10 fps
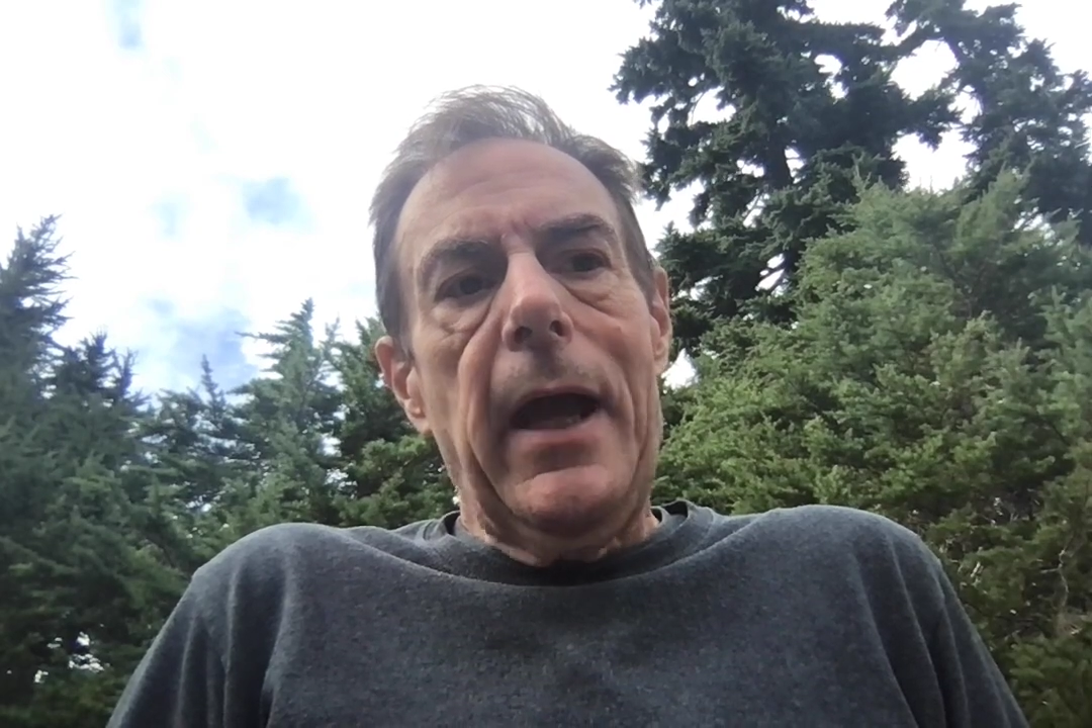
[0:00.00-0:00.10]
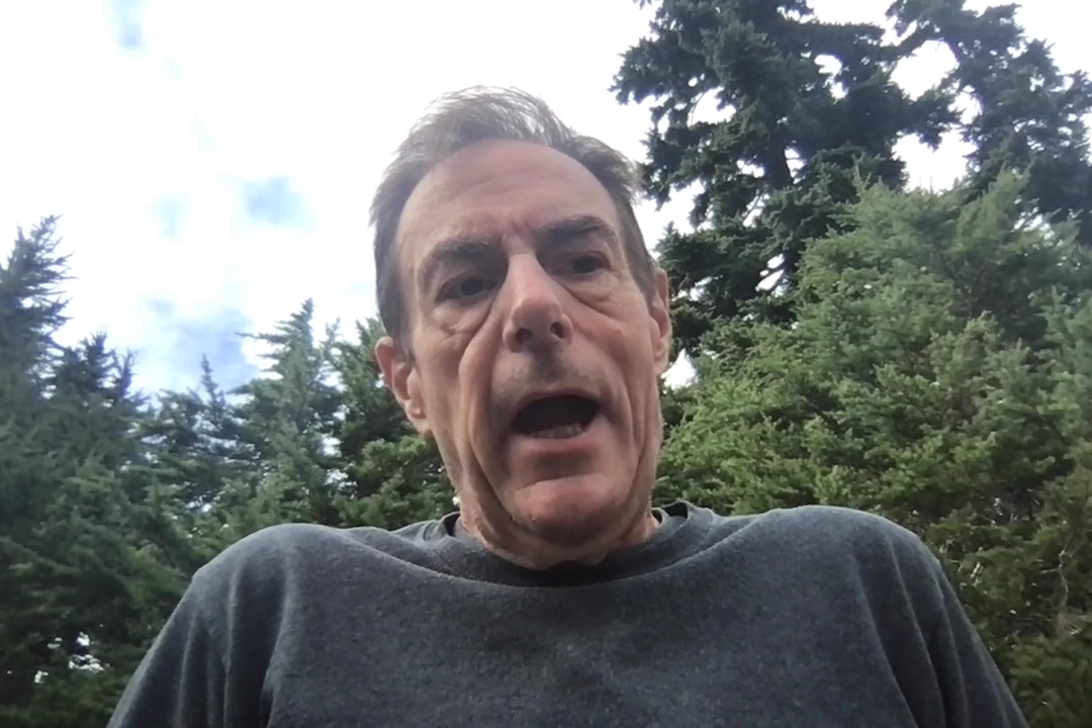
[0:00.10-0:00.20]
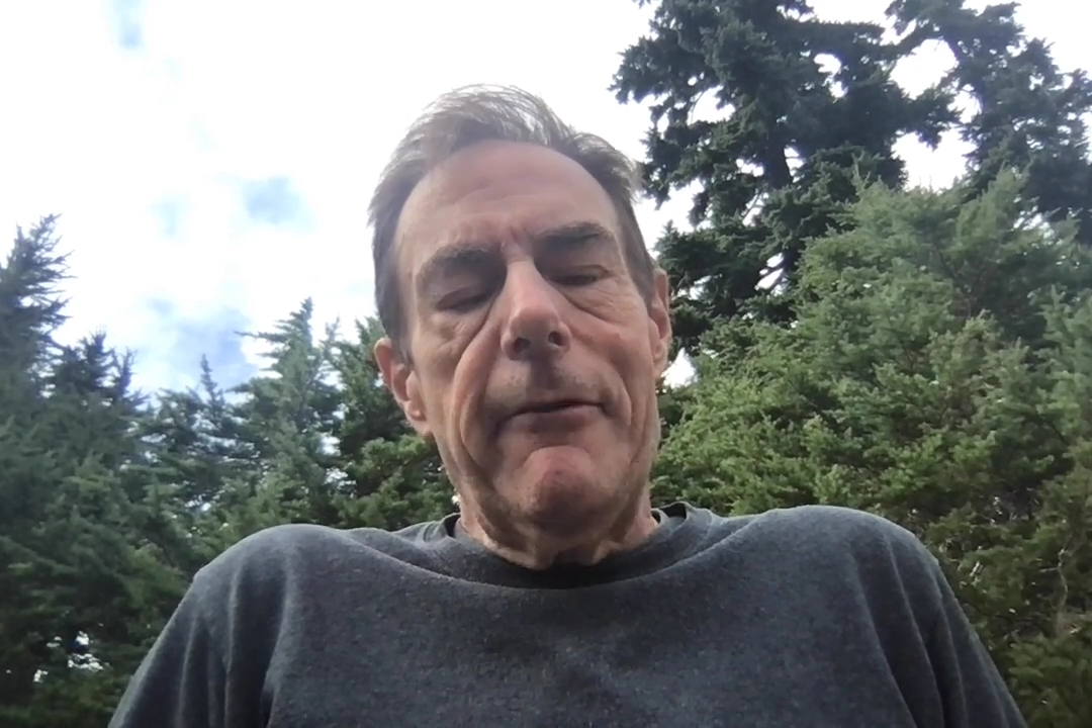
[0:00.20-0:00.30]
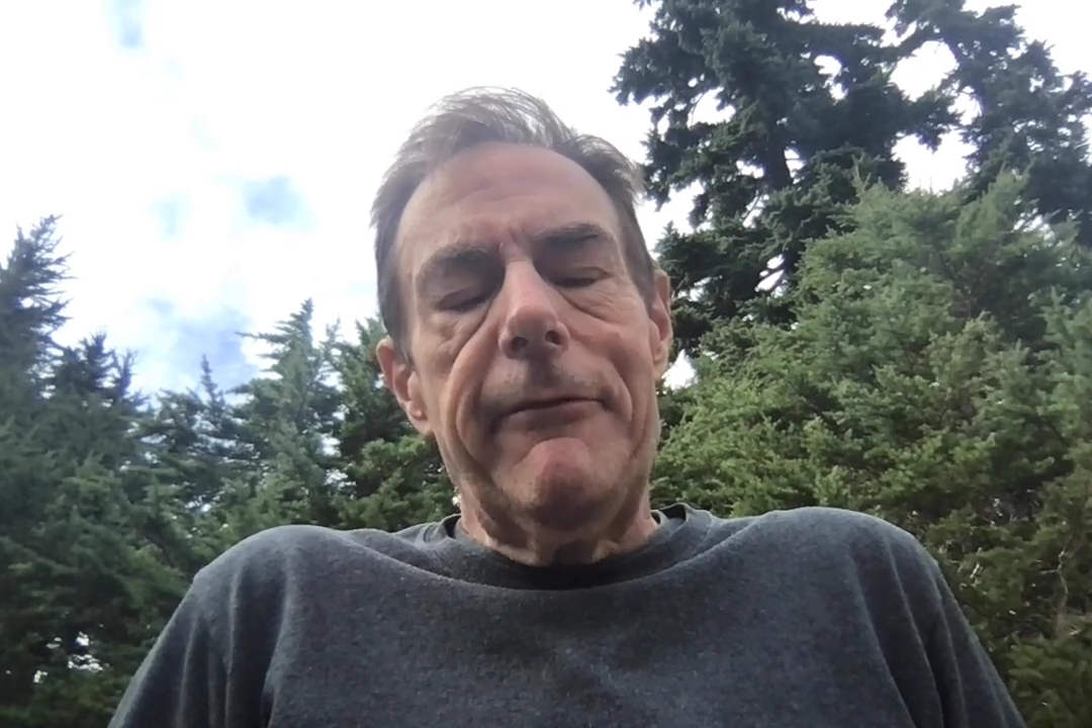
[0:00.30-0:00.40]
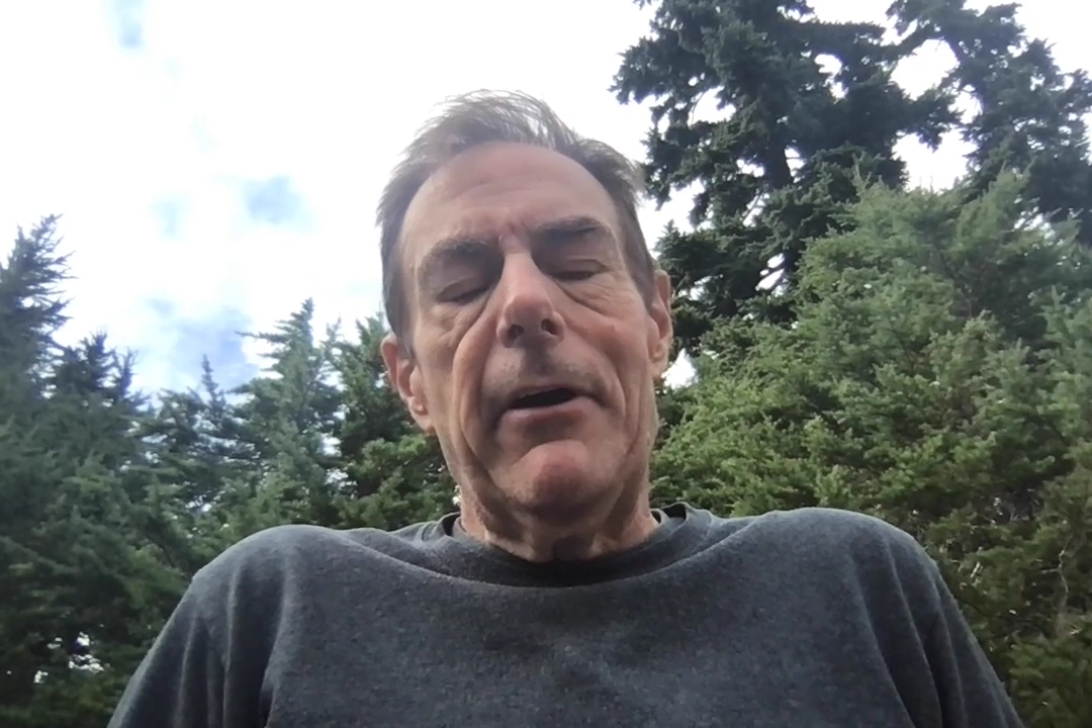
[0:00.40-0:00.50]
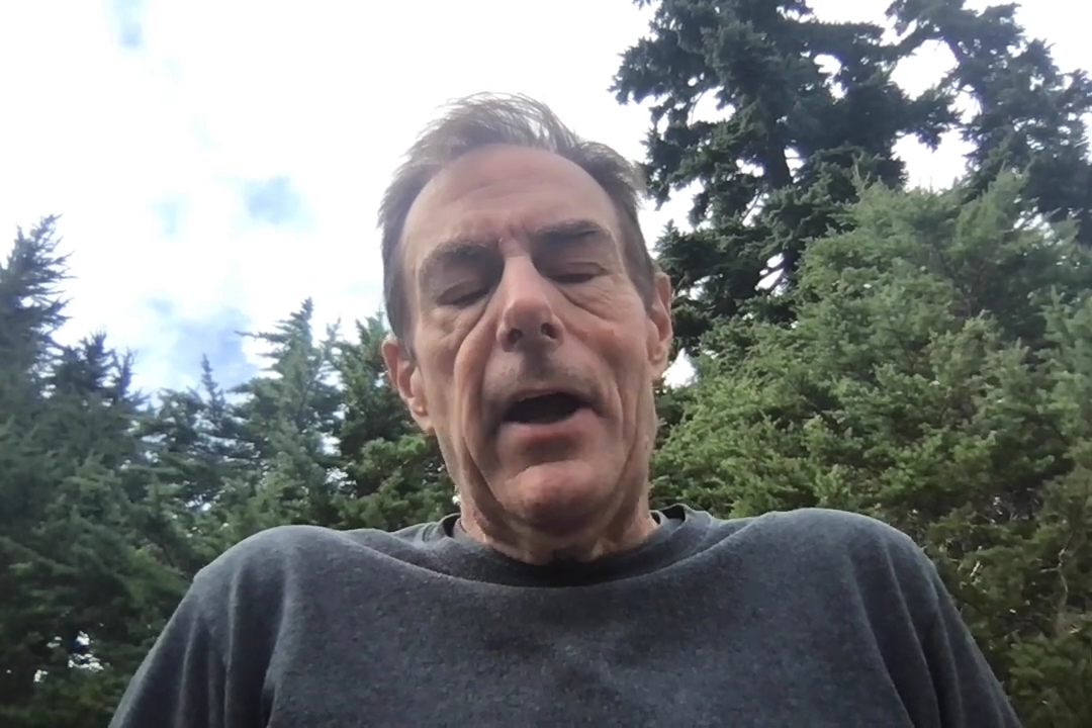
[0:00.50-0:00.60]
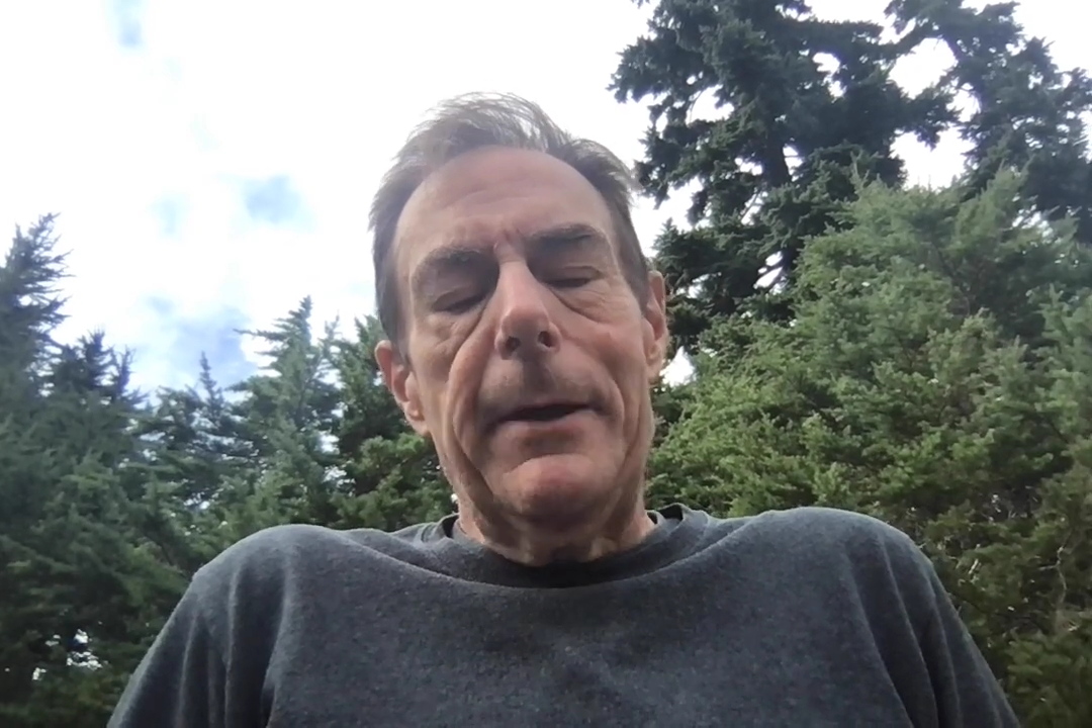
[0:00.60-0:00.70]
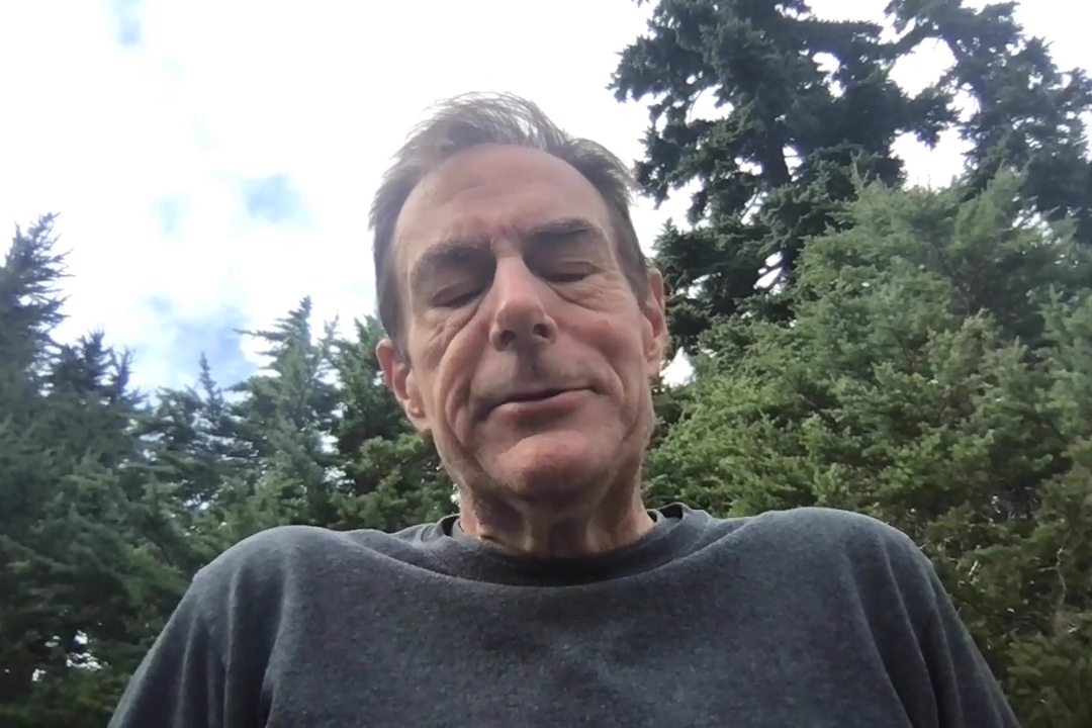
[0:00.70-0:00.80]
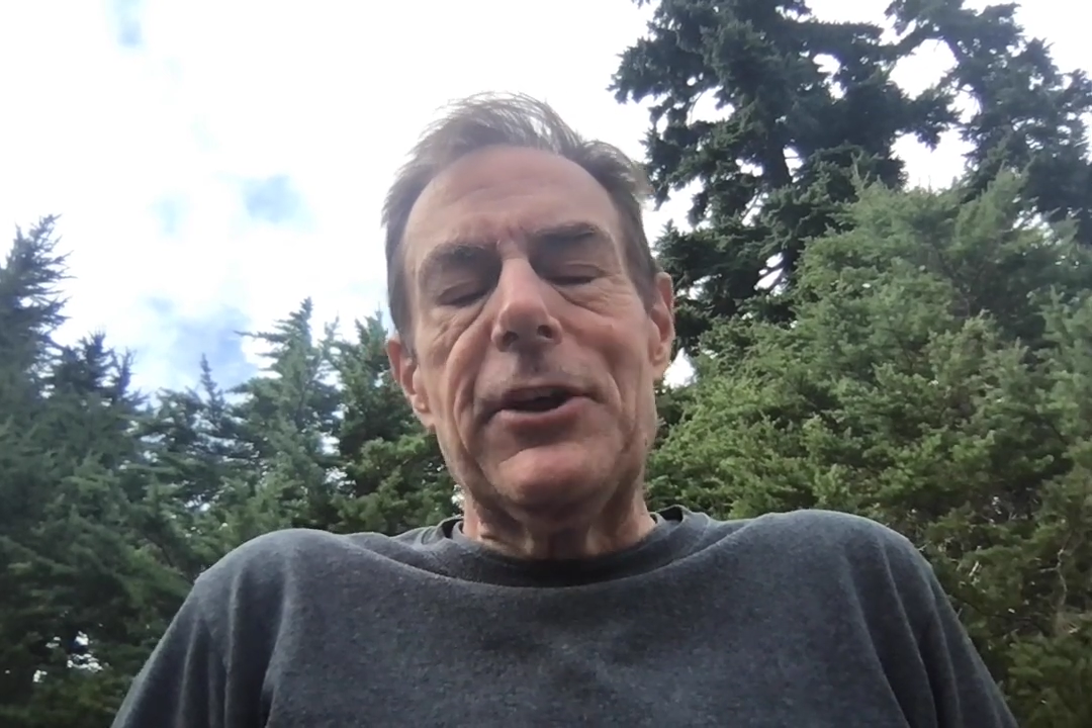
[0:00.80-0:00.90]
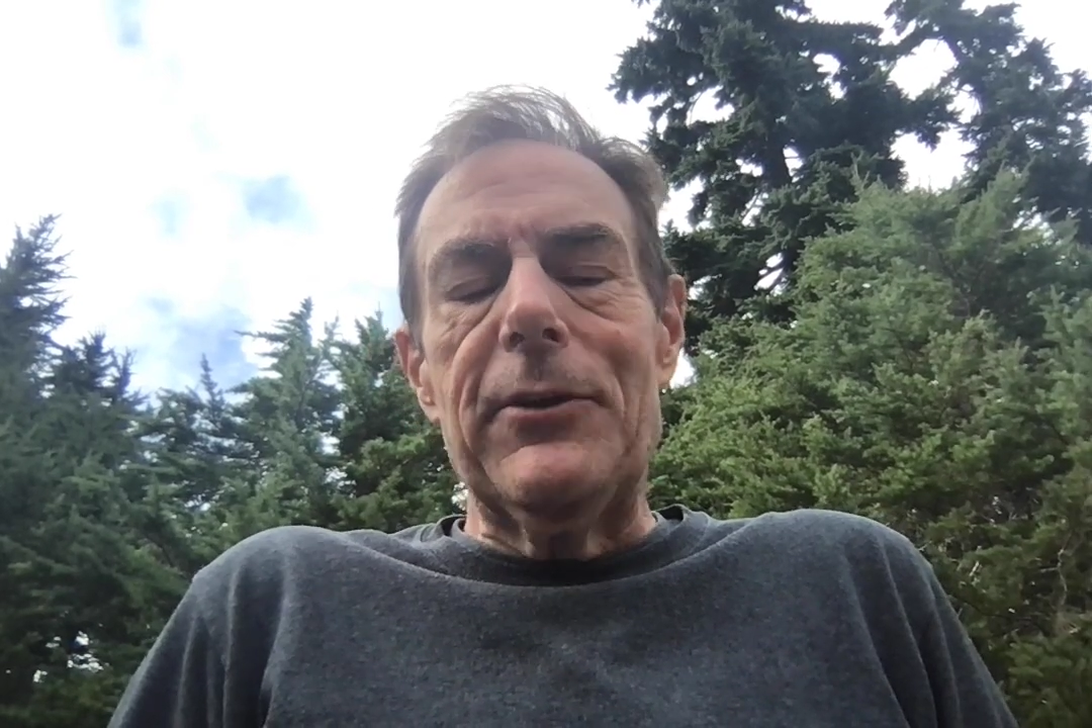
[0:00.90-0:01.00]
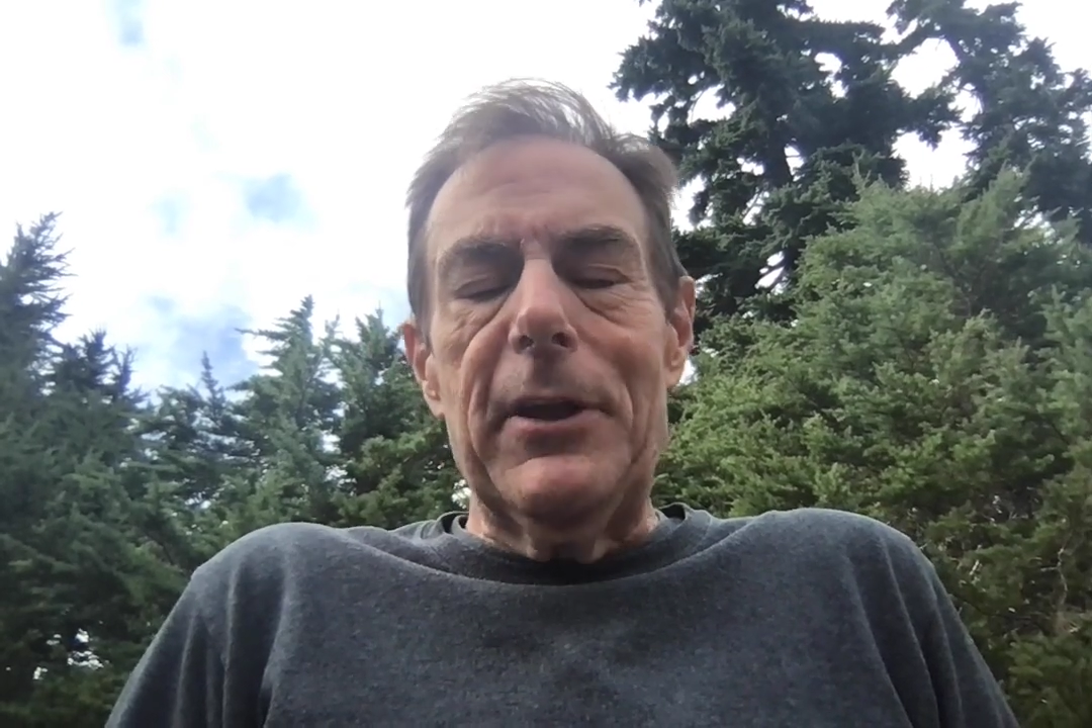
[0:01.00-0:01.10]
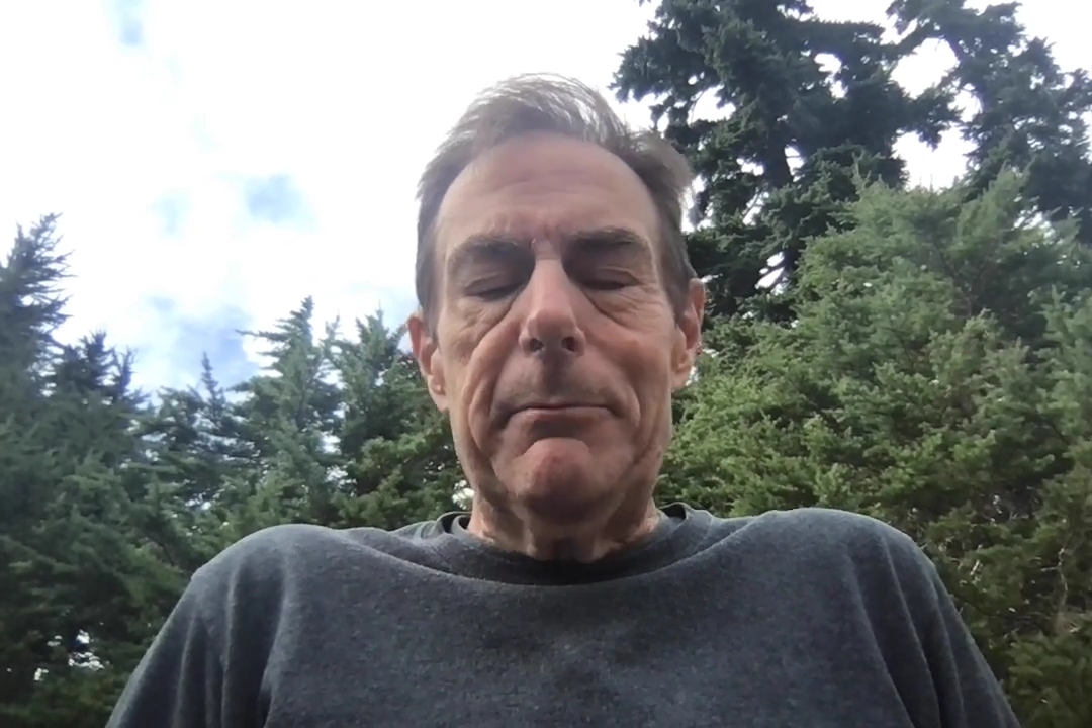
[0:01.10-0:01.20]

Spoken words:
I feel absolutely